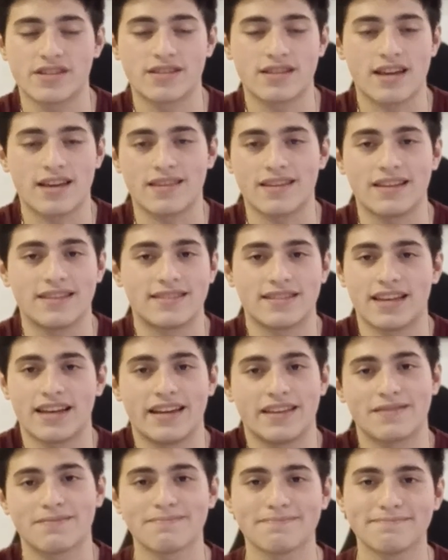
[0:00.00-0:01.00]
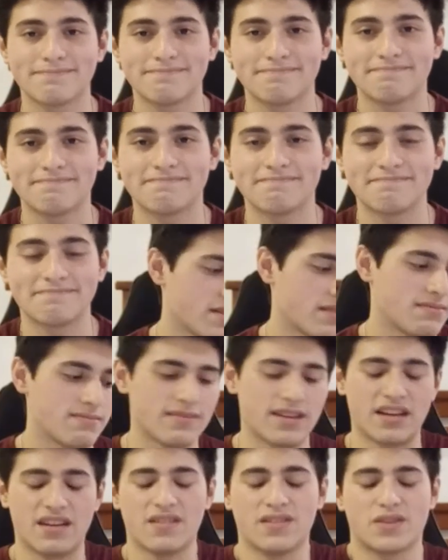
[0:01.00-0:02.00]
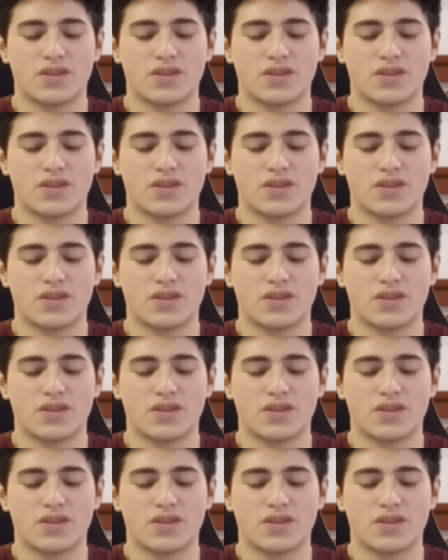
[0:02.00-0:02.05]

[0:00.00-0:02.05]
just said but I